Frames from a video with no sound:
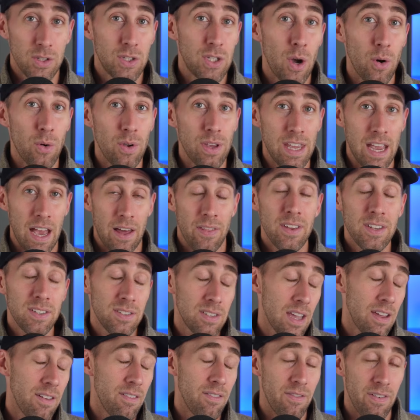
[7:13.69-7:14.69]
So, yeah, this
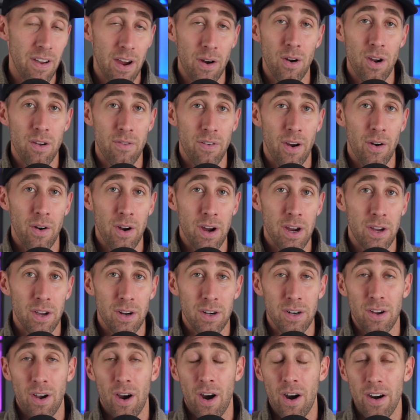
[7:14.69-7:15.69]
is a very, very
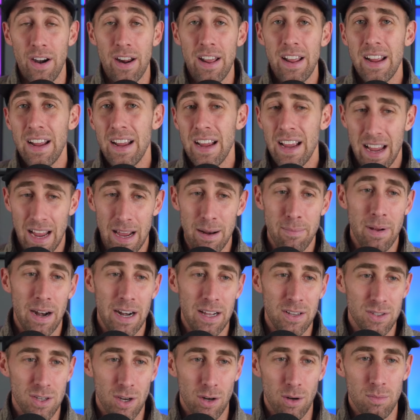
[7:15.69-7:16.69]
good card in
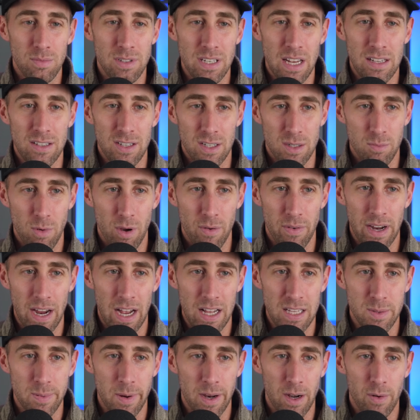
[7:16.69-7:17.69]
many circumstances. Moving
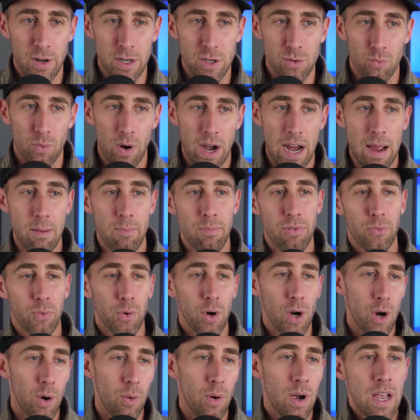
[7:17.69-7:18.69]
on, speed of which, Ram
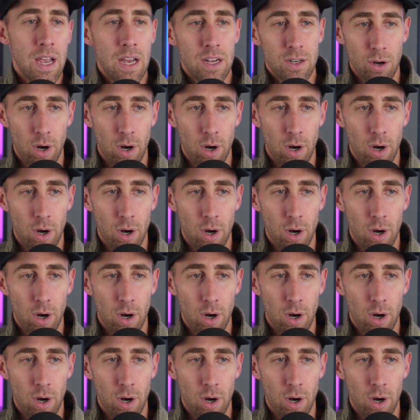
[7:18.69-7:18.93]
Through.